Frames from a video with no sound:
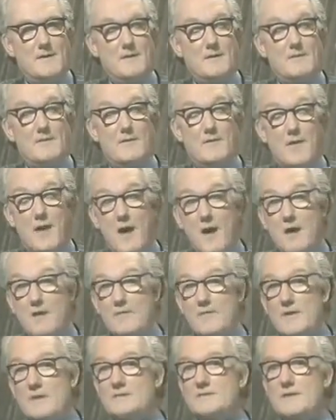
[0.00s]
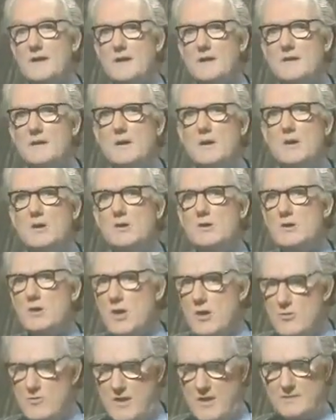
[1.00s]
There are, they said,
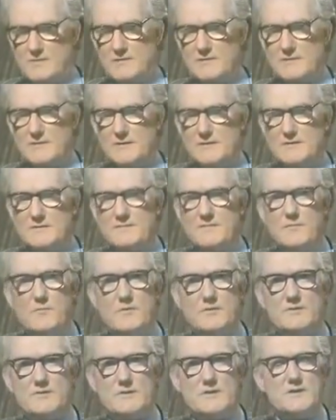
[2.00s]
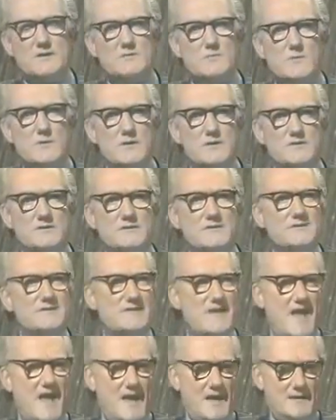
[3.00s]
no entities for which these words
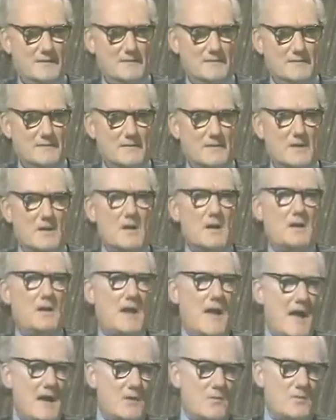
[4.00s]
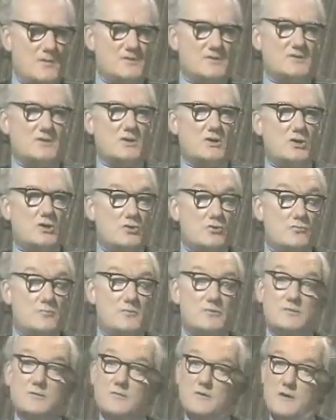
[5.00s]
stand. Language is a
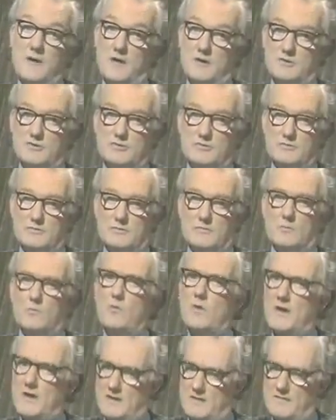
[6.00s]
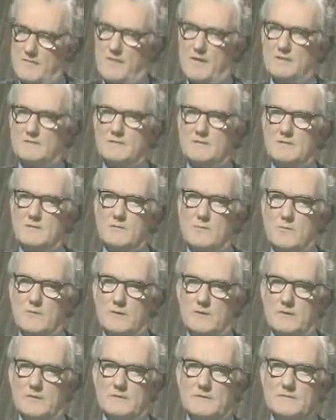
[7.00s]
human creation. We invented the
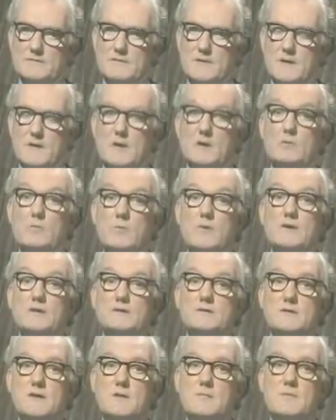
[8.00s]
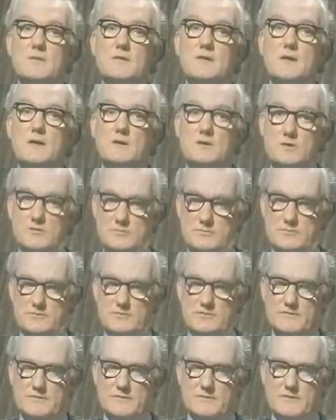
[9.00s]
words, and we determine their
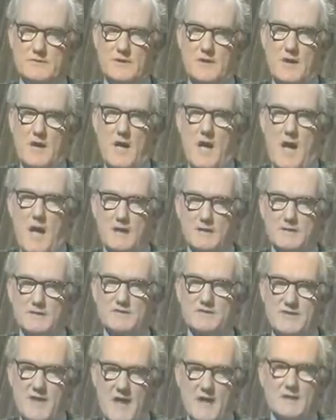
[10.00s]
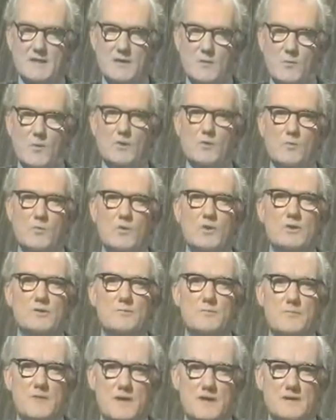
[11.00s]
use. Understanding what a word
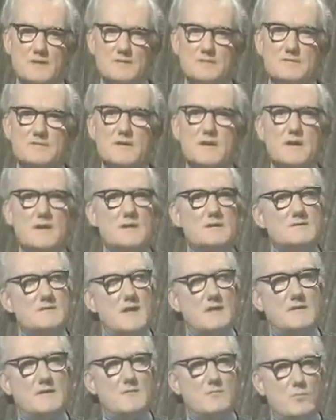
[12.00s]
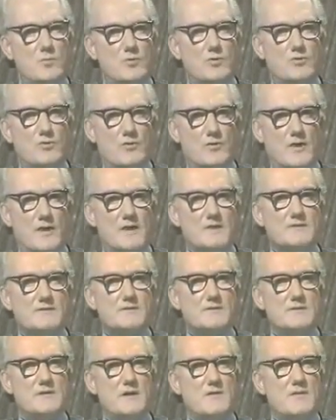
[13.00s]
means is nothing more nor less
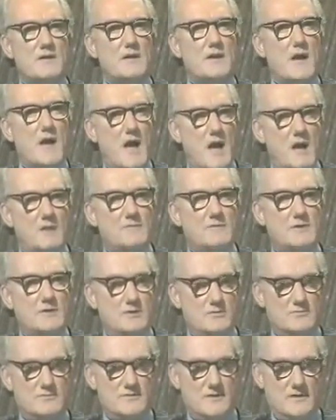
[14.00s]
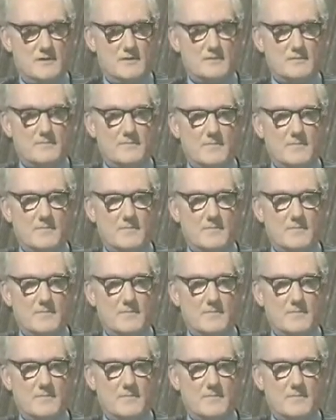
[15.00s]
than knowing how to use it.